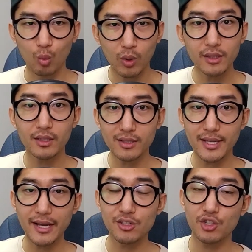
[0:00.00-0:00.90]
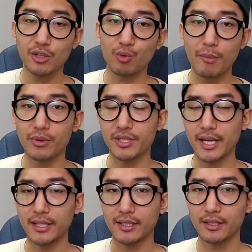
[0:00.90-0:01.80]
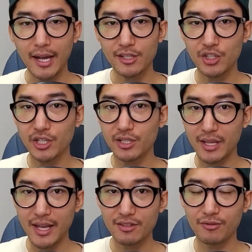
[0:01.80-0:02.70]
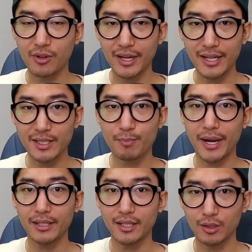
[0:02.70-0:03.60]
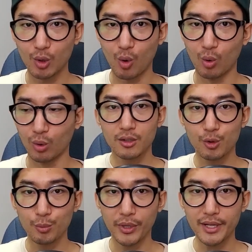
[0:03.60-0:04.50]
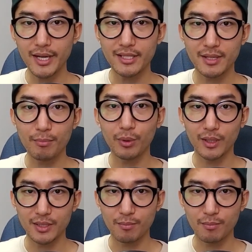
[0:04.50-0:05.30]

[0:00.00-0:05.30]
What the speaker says: what does XG represent? XG stands for expected goal. To put it as simple as